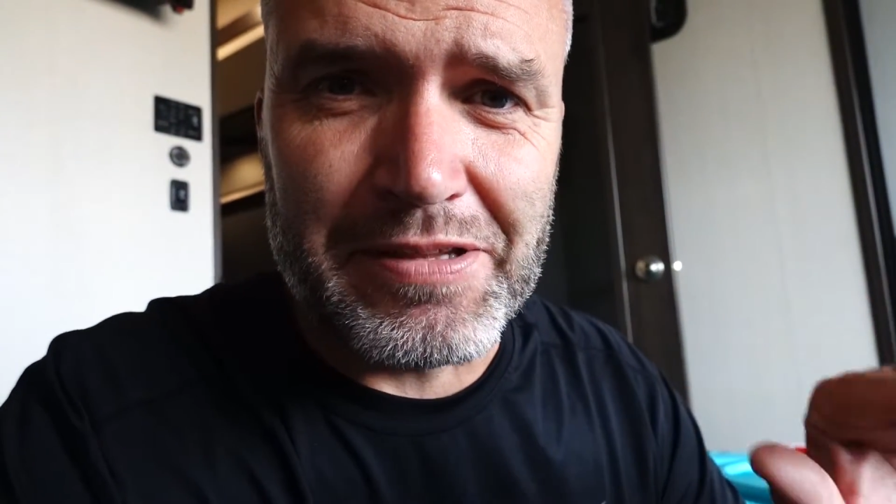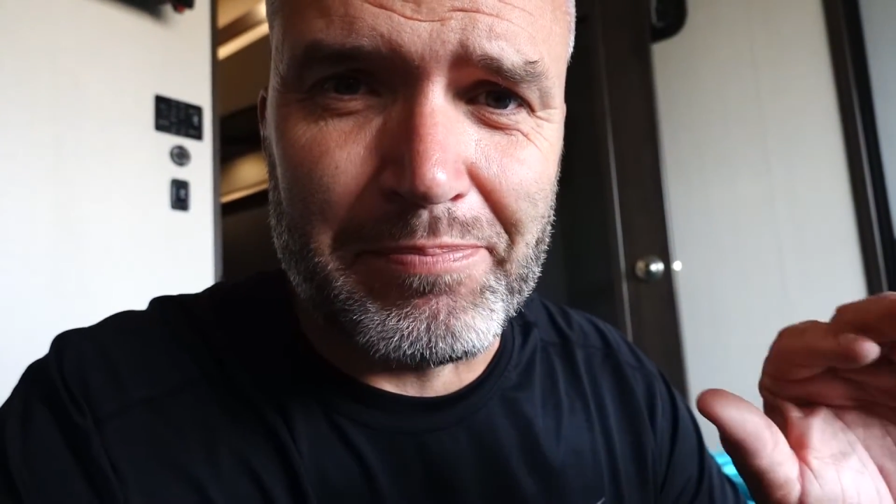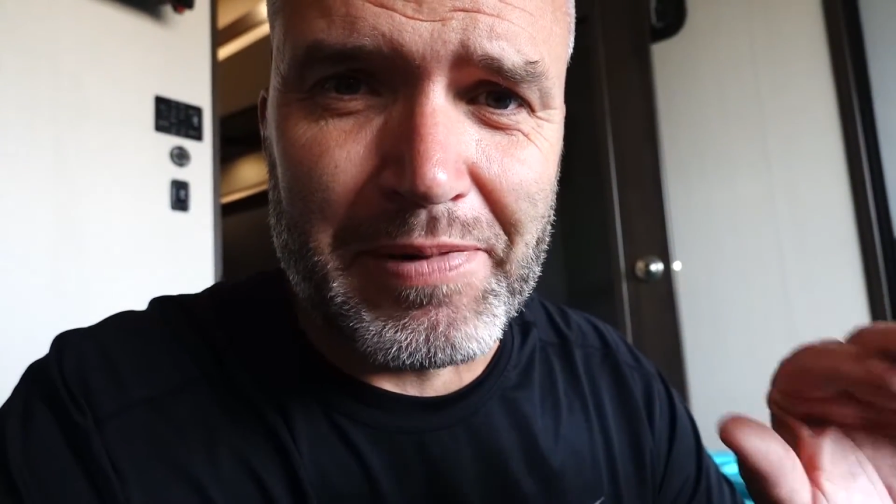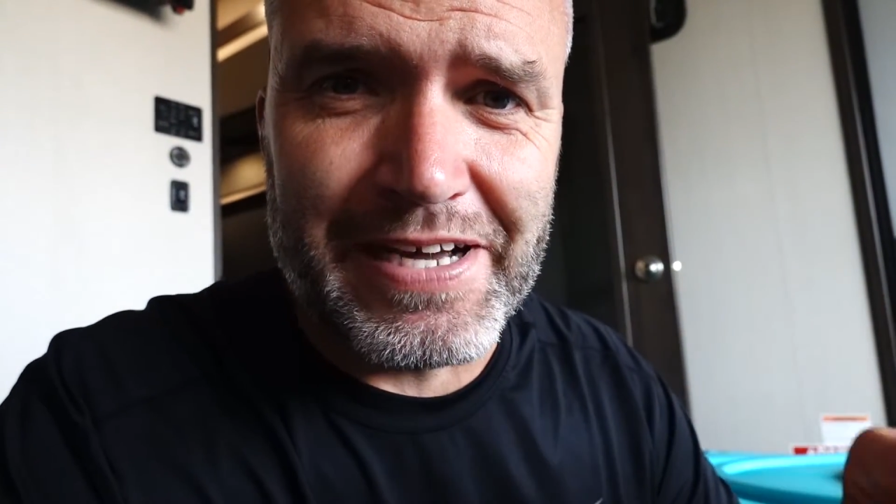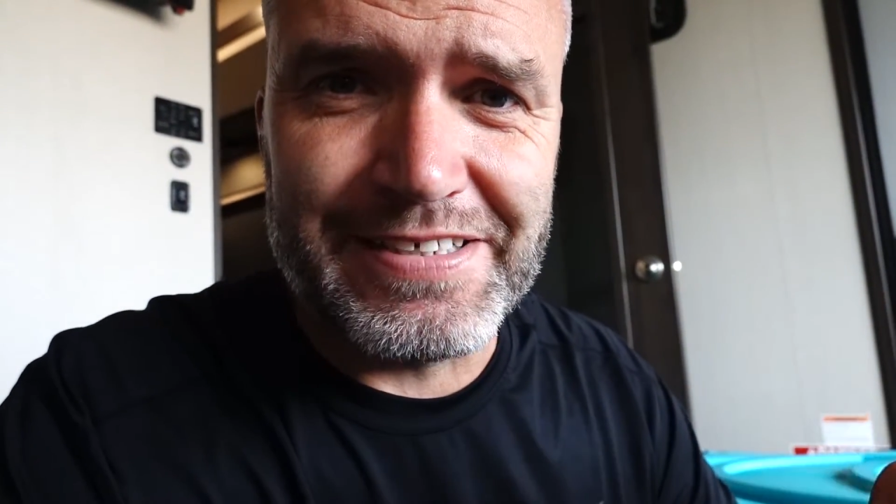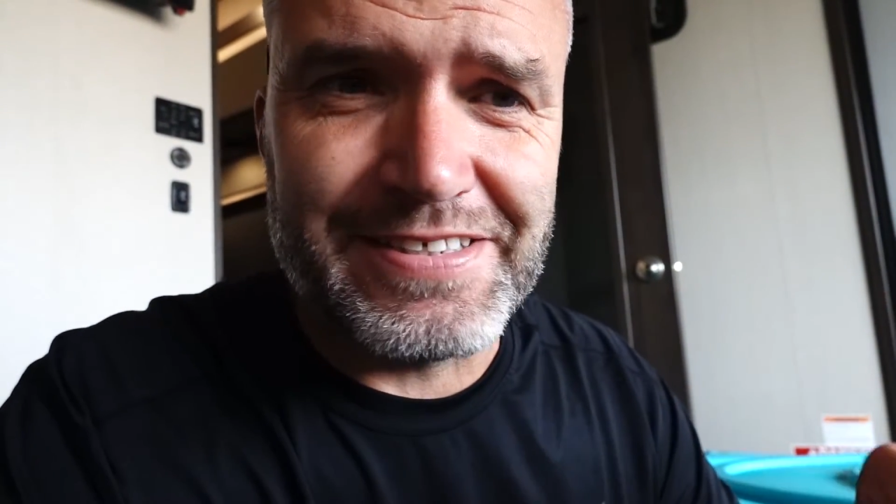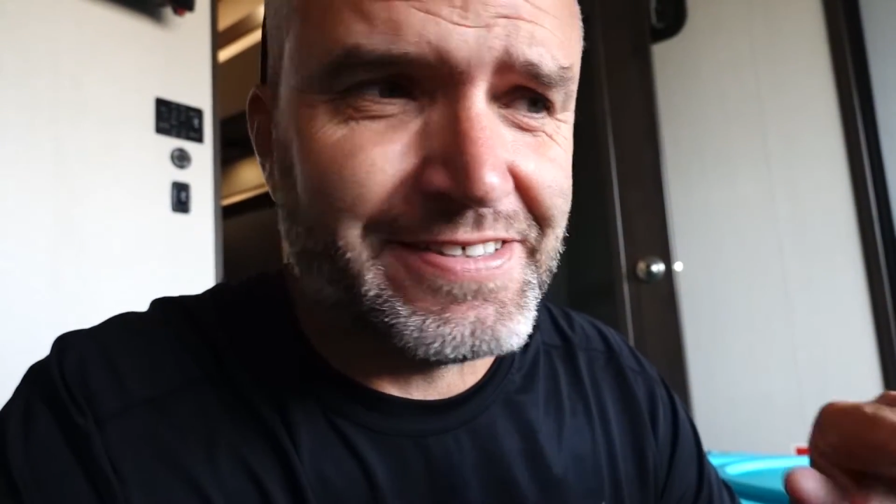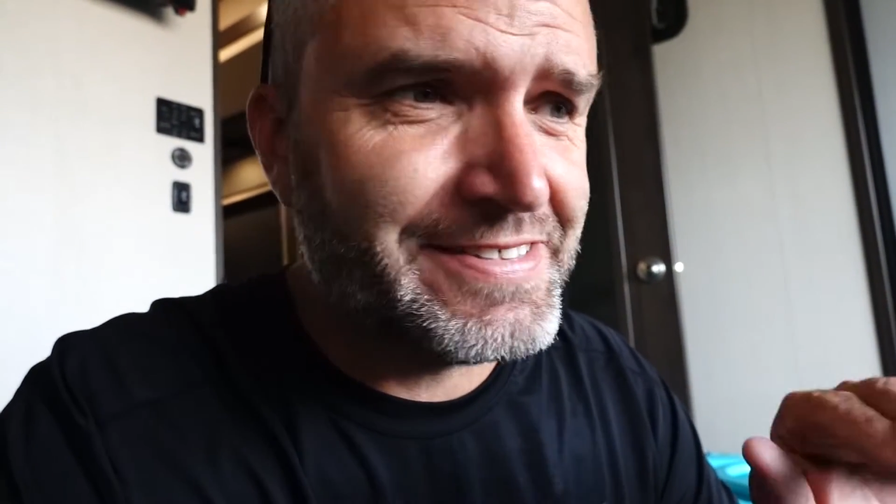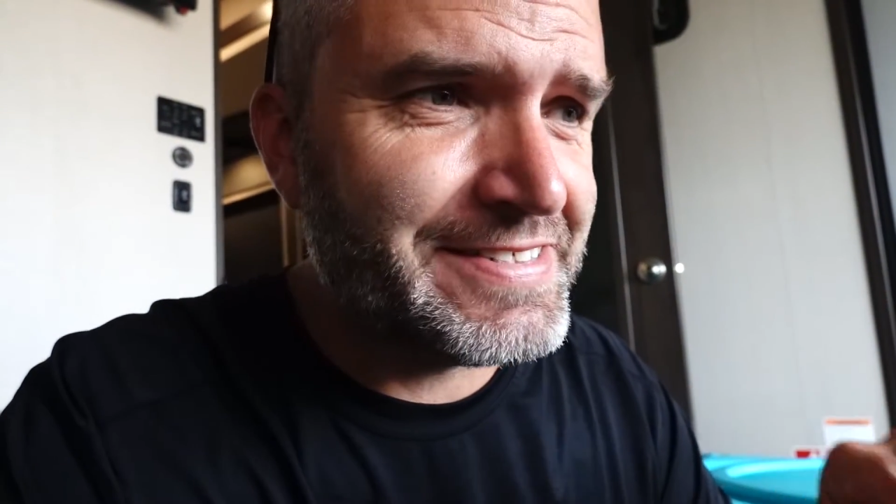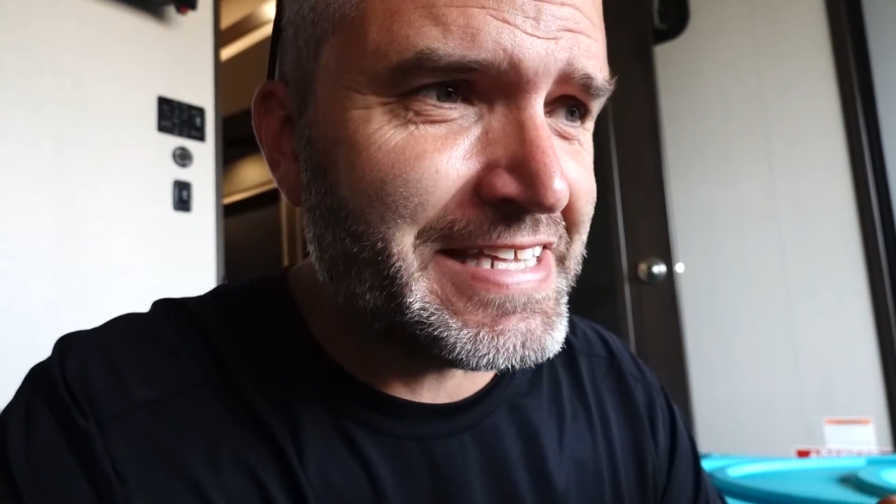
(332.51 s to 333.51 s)
the bikes
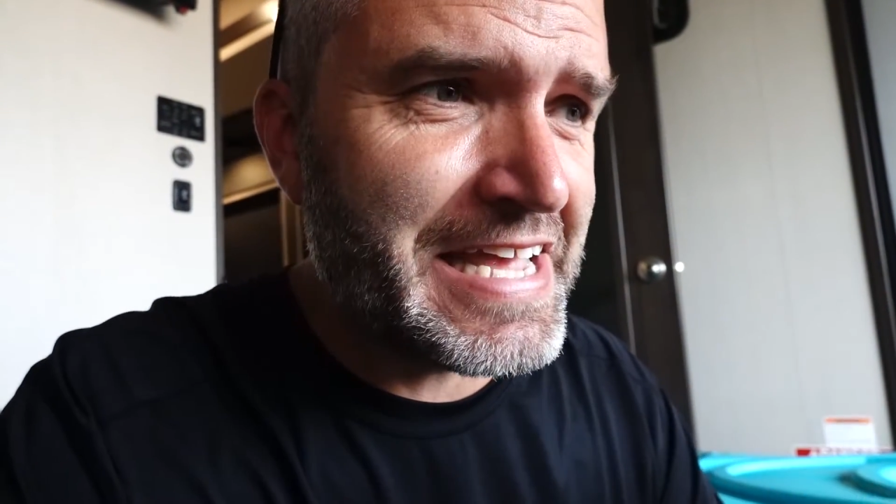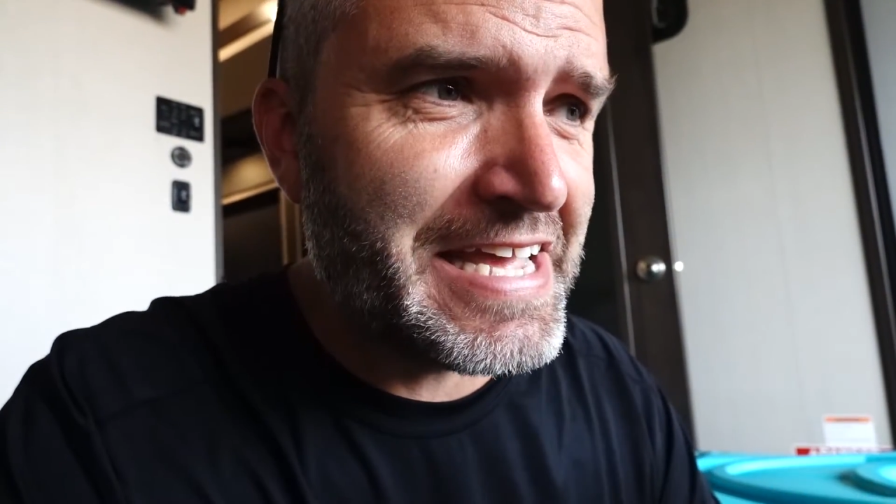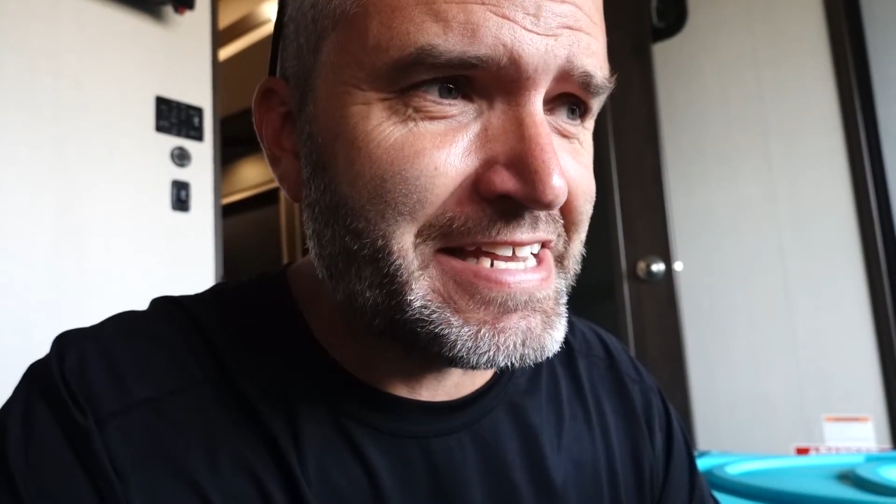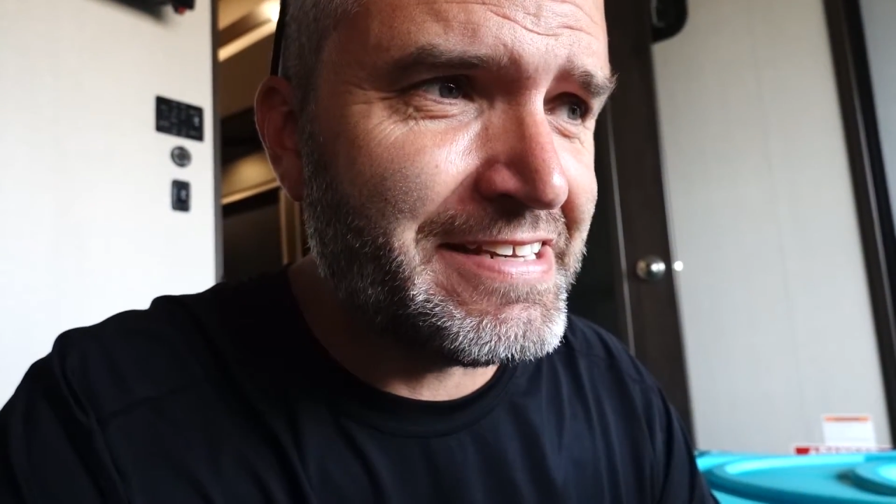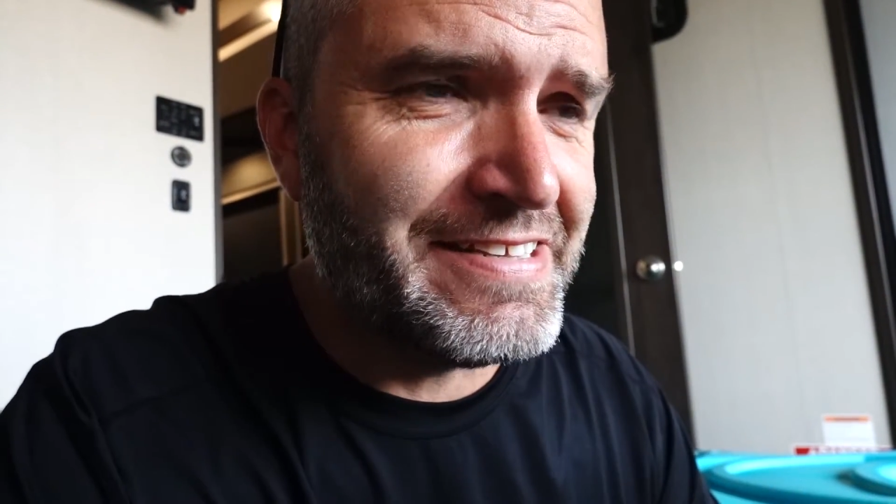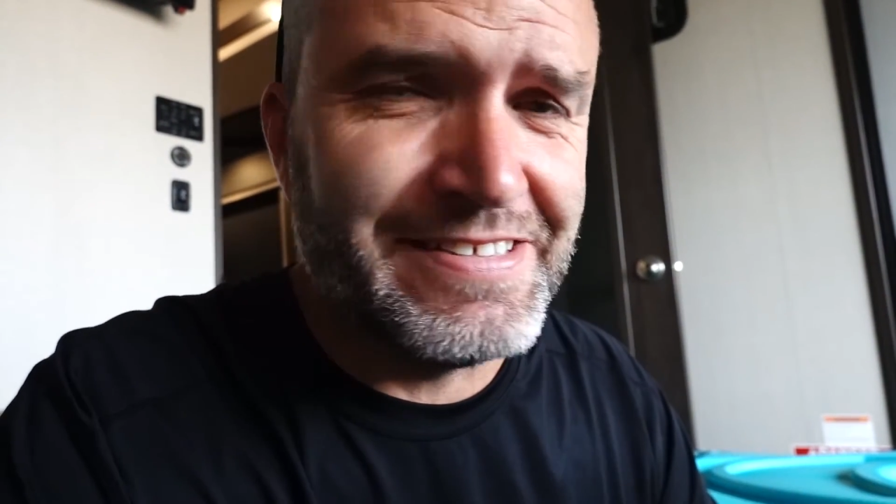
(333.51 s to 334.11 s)
stand.